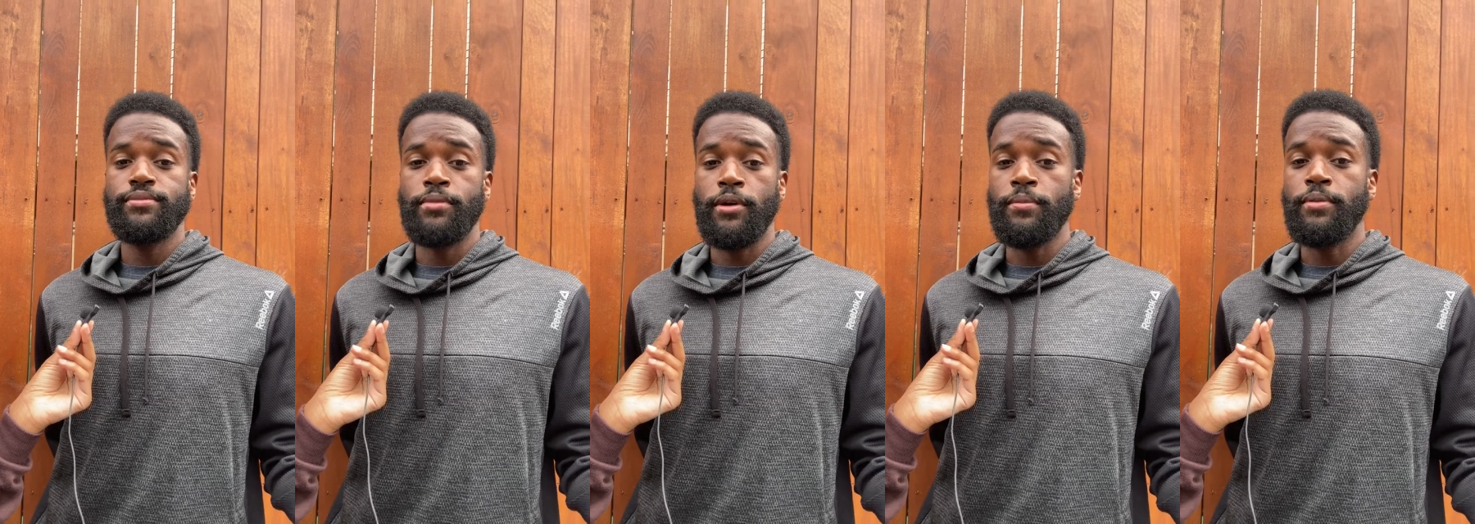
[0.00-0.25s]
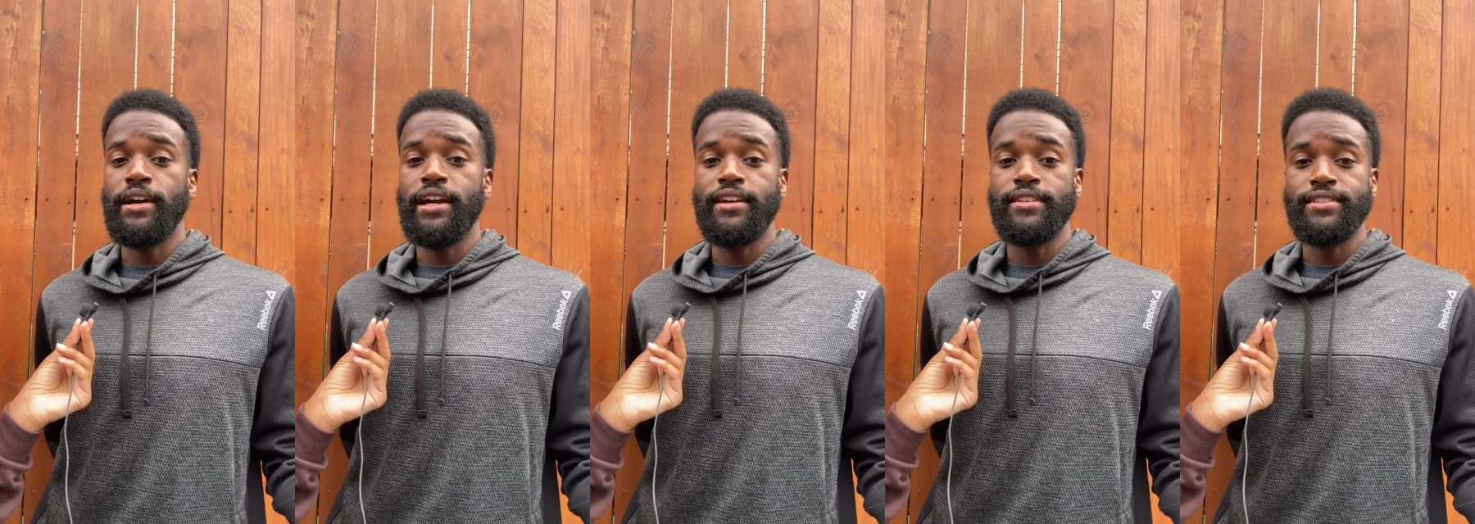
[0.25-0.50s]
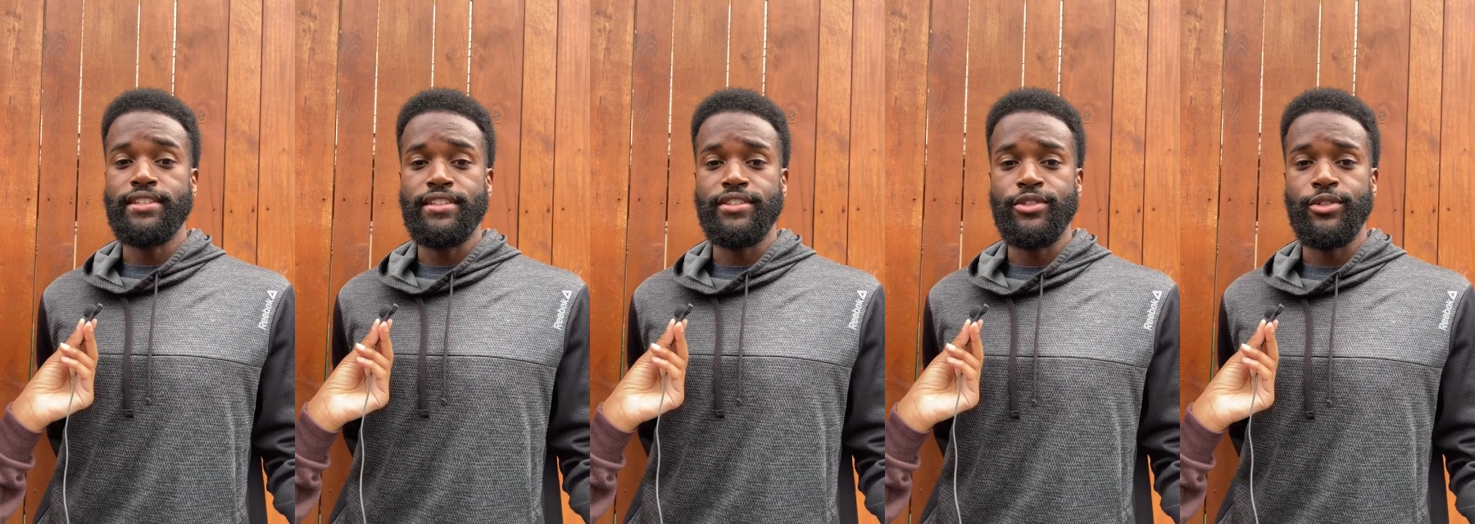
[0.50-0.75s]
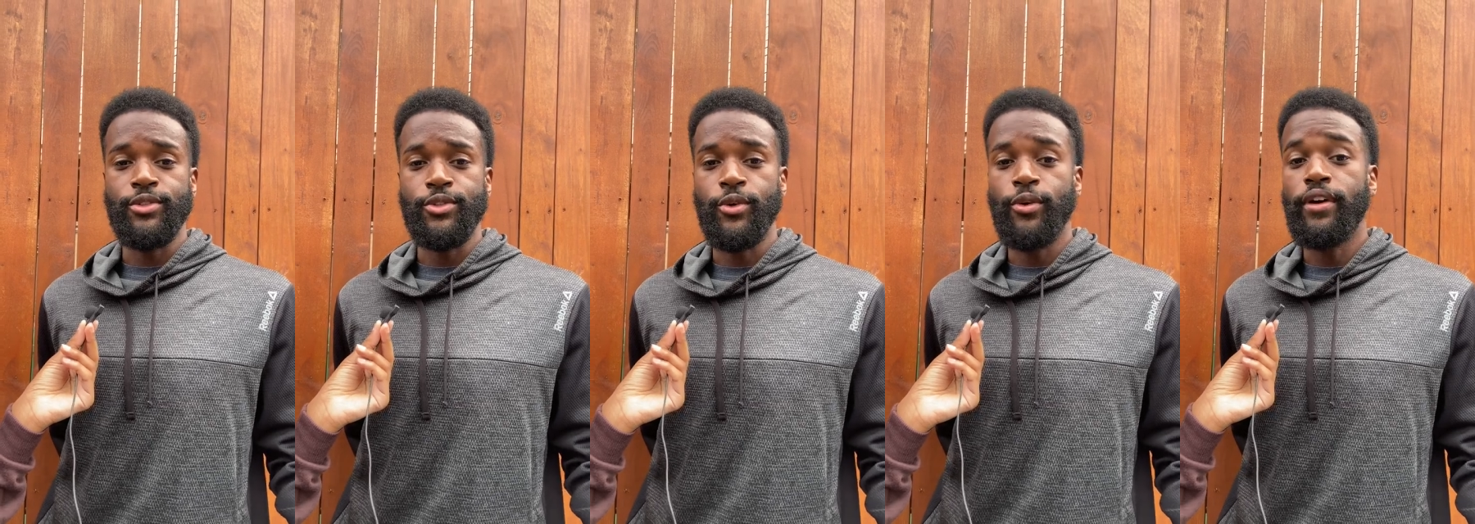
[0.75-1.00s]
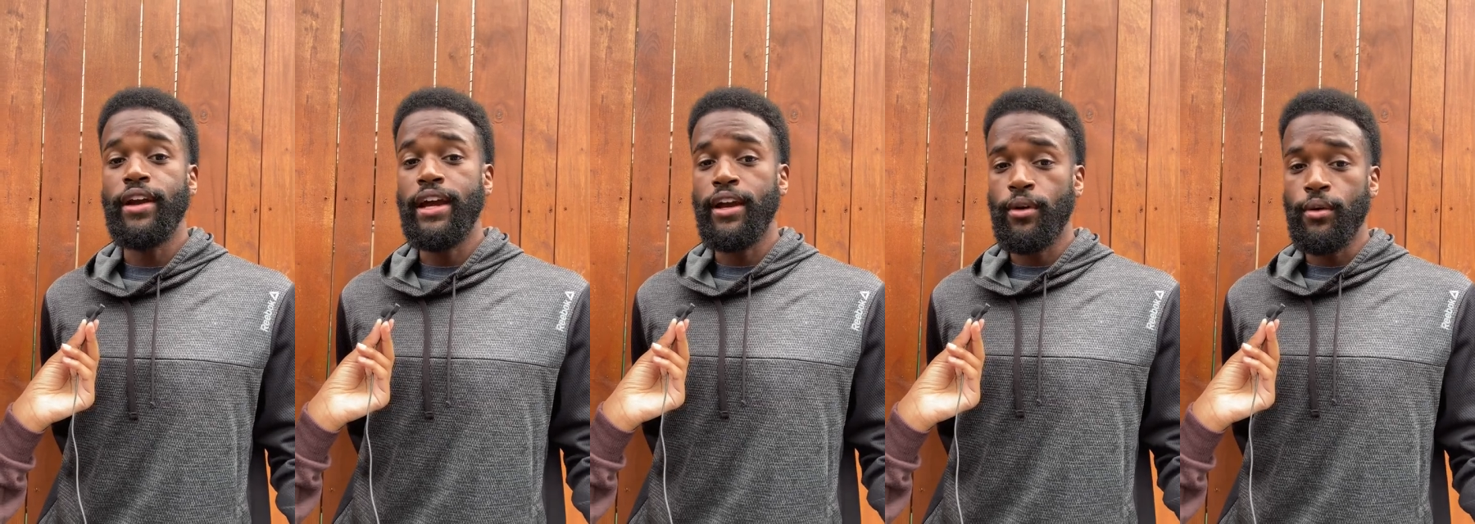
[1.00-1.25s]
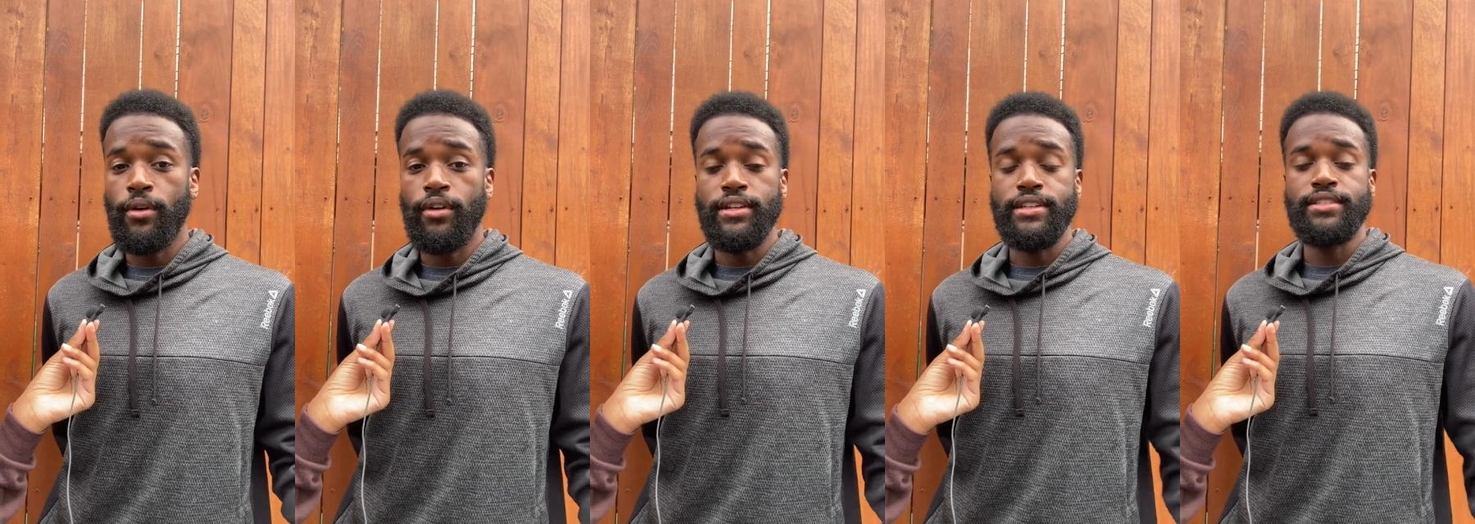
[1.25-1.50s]
purple air sensors or air
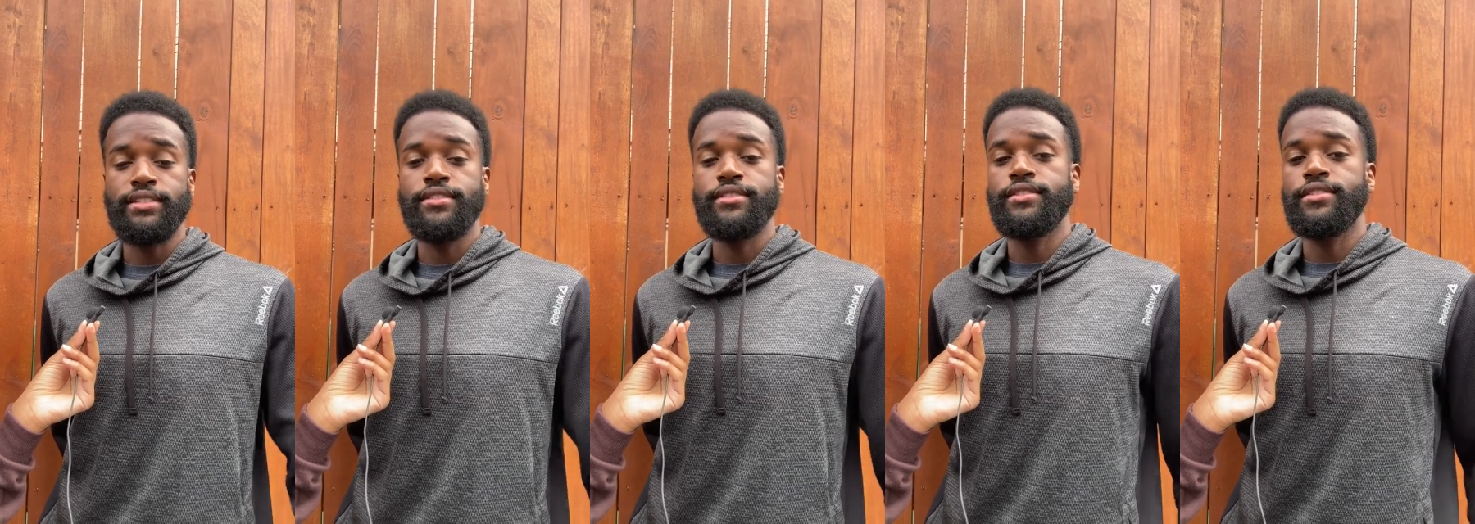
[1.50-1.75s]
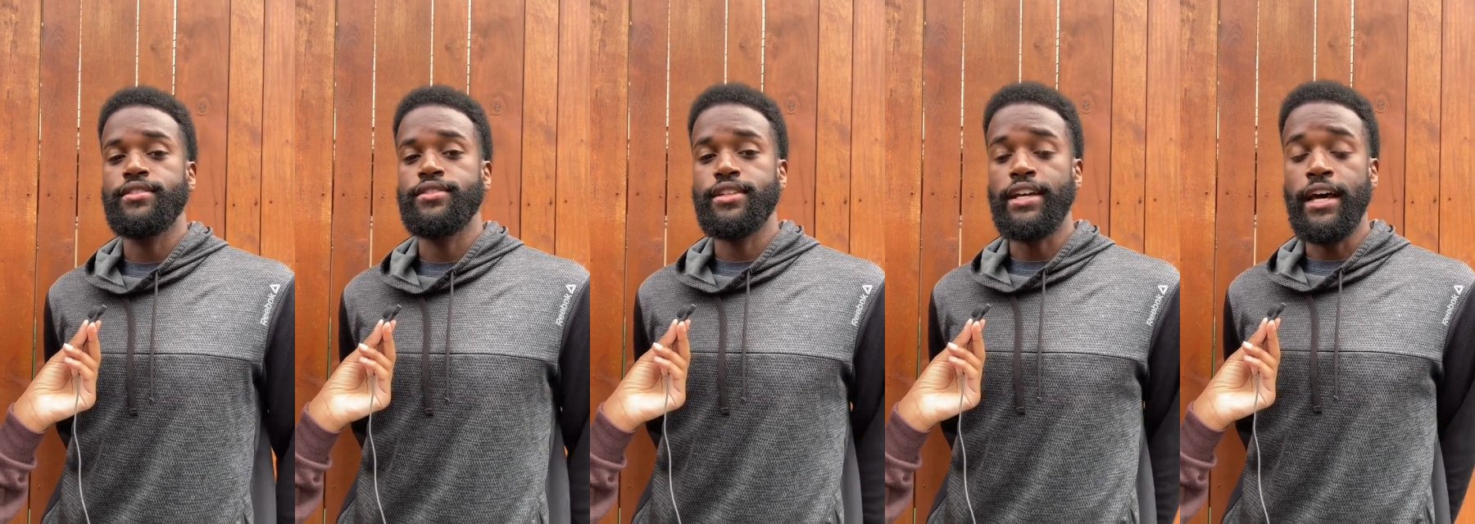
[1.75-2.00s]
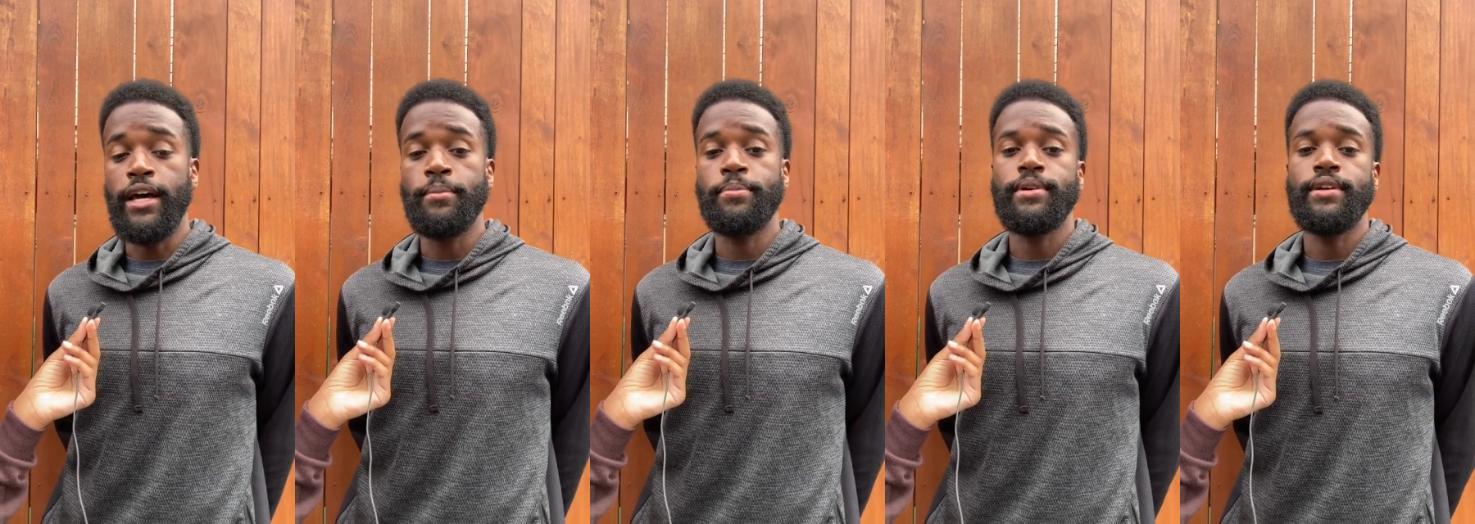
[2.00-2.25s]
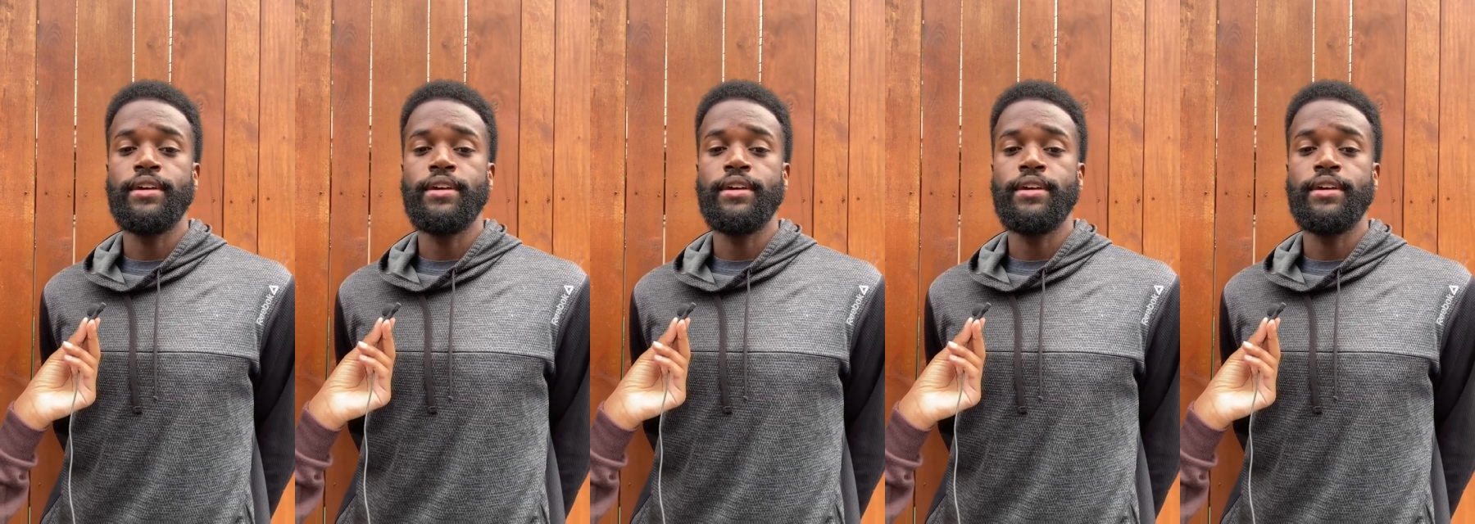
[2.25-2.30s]
quality sensors up